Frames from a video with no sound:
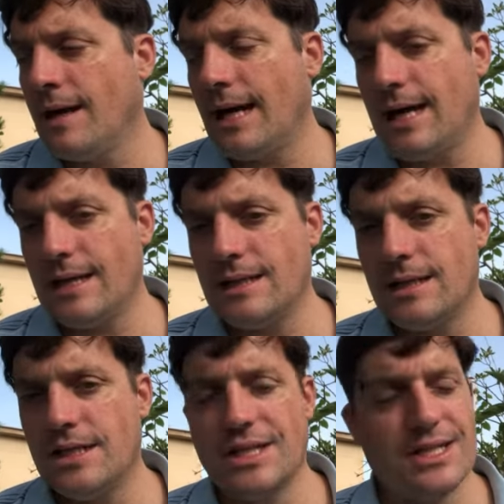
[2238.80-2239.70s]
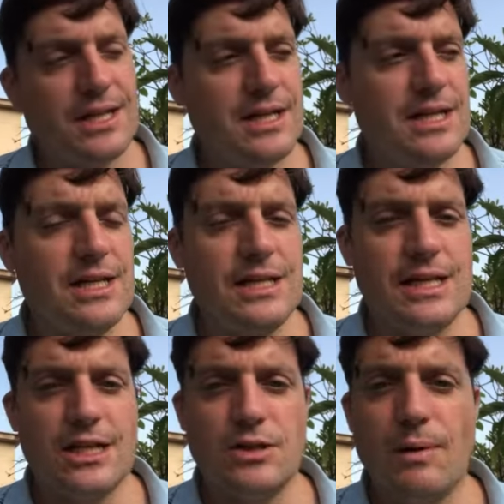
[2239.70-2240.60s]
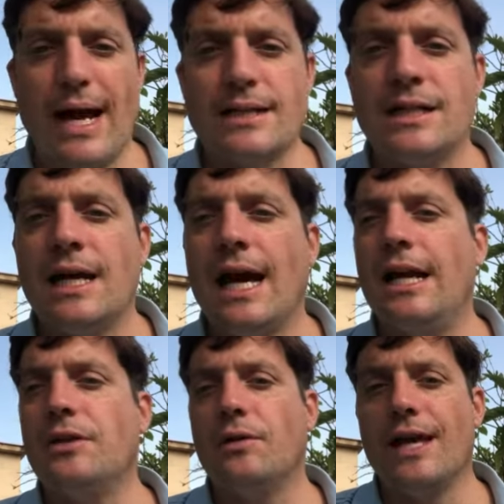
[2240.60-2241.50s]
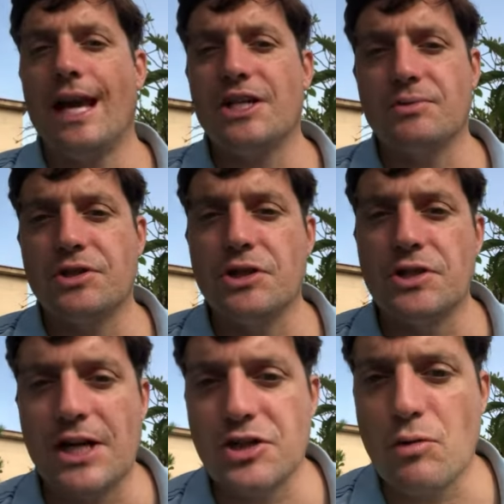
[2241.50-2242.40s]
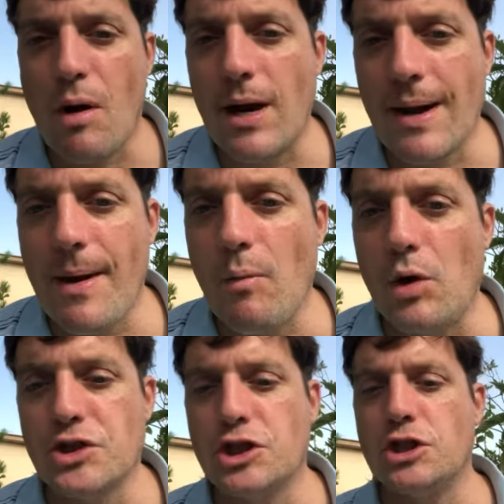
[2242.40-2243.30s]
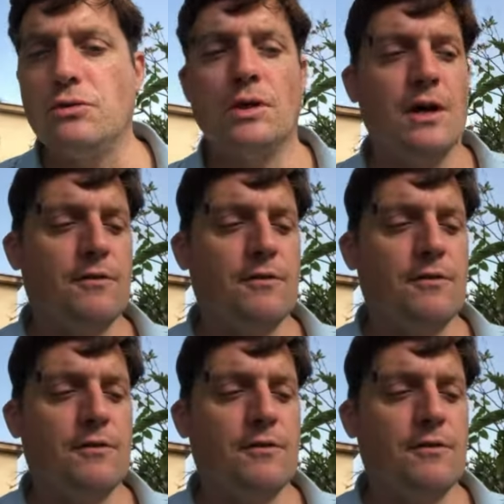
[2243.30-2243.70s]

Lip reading: and he decided he needed to act, and he thought the Allies will soon start squabbling about what to do.